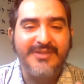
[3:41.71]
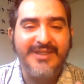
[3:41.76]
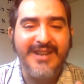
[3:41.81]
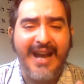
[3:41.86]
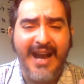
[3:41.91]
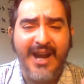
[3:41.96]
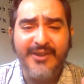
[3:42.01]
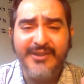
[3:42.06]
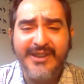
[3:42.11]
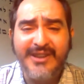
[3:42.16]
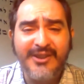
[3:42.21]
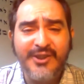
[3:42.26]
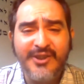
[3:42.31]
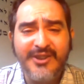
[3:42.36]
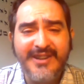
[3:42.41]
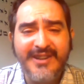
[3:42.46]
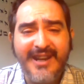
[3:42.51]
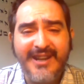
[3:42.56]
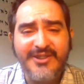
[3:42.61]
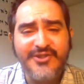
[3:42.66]
How they
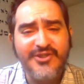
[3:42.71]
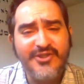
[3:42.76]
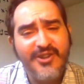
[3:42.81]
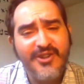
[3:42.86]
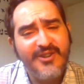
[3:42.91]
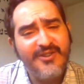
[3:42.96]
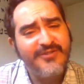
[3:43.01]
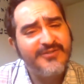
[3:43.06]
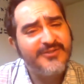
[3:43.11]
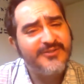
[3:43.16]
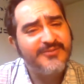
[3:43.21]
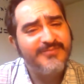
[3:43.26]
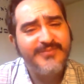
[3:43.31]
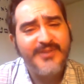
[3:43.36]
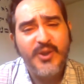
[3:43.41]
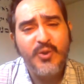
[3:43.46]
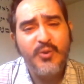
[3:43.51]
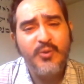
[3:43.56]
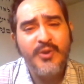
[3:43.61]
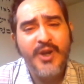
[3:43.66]
learned how to surf,
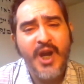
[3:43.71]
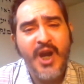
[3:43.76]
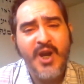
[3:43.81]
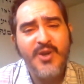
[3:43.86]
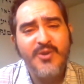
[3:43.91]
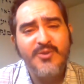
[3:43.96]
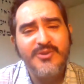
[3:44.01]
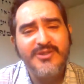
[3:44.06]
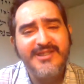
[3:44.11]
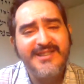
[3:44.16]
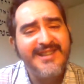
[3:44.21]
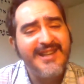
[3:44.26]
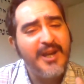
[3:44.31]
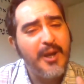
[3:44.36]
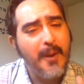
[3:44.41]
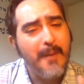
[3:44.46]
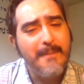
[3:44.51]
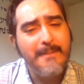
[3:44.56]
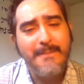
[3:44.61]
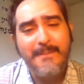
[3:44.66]
who knows,
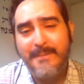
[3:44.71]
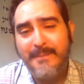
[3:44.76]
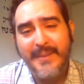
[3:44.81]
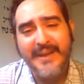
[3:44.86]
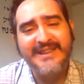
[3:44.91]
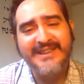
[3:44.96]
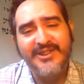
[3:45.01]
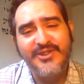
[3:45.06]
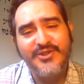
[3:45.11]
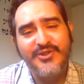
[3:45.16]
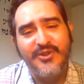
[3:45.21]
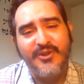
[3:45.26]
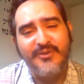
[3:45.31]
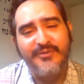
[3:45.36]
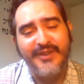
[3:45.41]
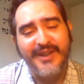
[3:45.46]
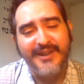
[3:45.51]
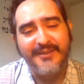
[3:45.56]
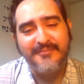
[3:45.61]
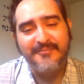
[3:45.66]
but they're
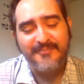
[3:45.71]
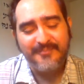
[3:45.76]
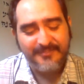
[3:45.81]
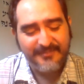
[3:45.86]
surfing.